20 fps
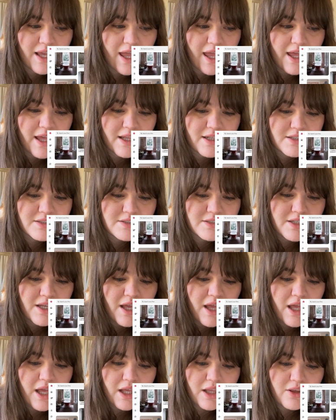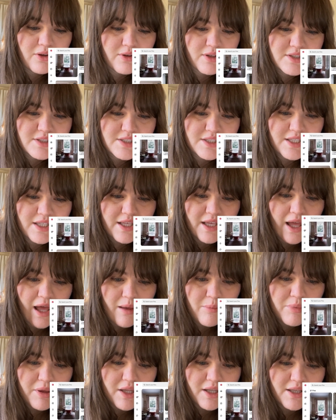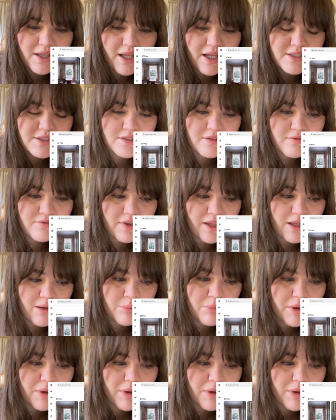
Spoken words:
And you can see I pin lots of like